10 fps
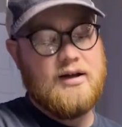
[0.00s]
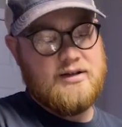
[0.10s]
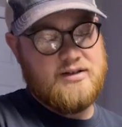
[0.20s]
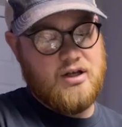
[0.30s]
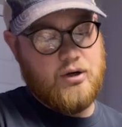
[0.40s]

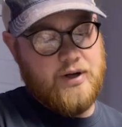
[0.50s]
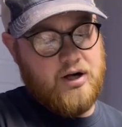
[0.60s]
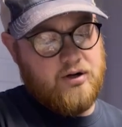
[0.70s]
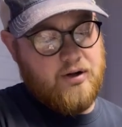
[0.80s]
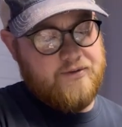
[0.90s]
So I
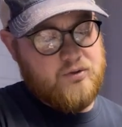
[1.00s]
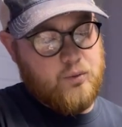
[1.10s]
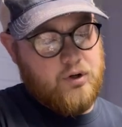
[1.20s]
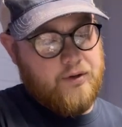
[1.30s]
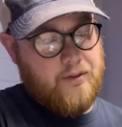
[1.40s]
don't know if it's
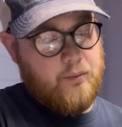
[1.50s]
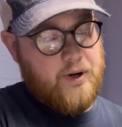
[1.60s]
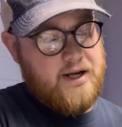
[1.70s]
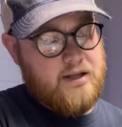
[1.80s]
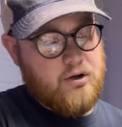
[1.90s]
worth
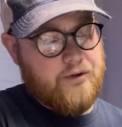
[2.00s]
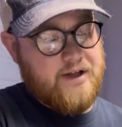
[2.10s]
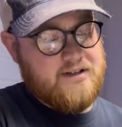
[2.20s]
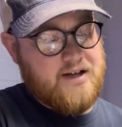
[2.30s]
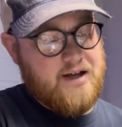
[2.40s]
waiting all
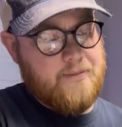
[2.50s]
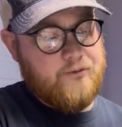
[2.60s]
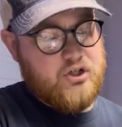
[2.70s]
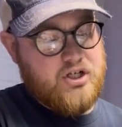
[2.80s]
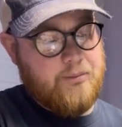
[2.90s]
that time
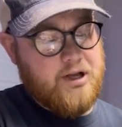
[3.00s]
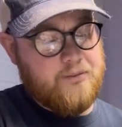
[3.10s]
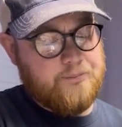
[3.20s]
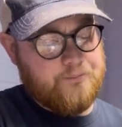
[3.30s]
for shipping.